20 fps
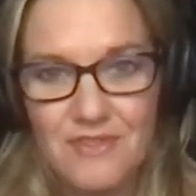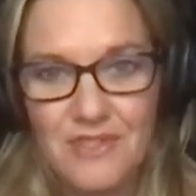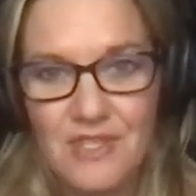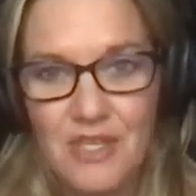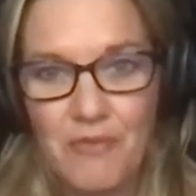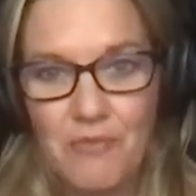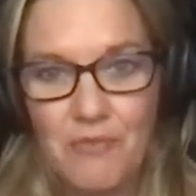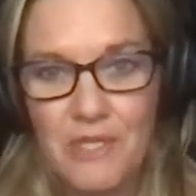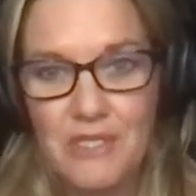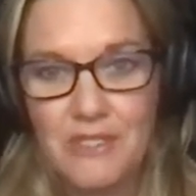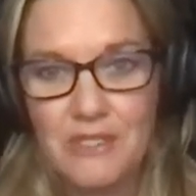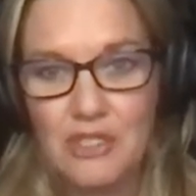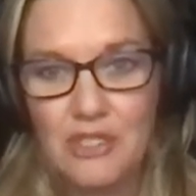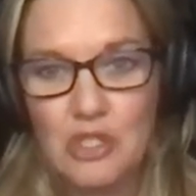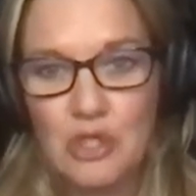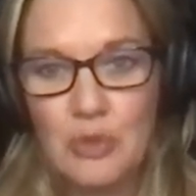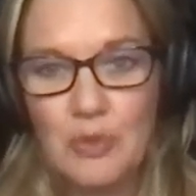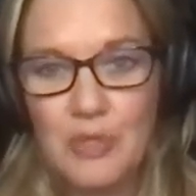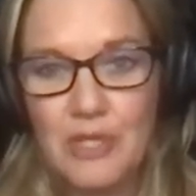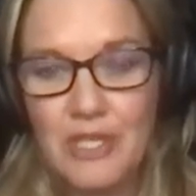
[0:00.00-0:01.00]
I've been
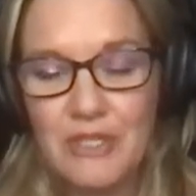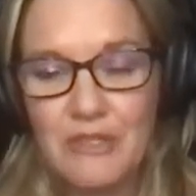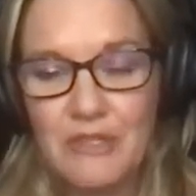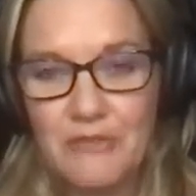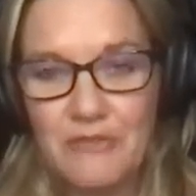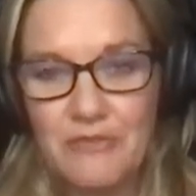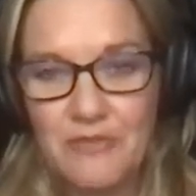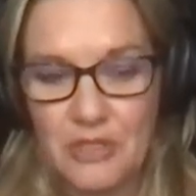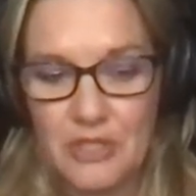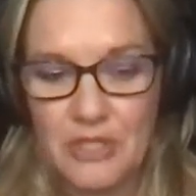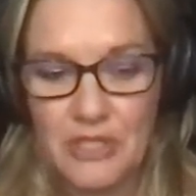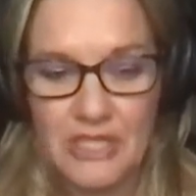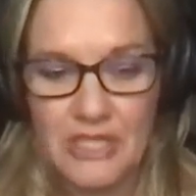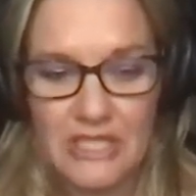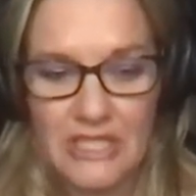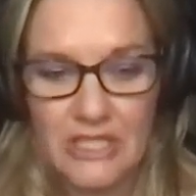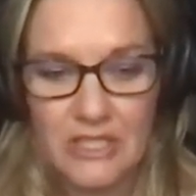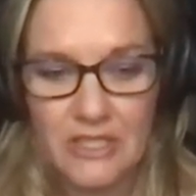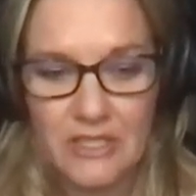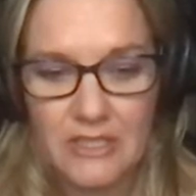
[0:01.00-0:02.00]
too alone for a
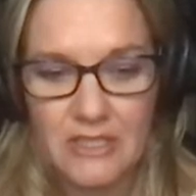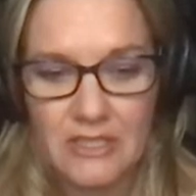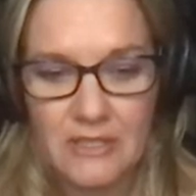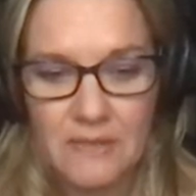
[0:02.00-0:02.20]
year.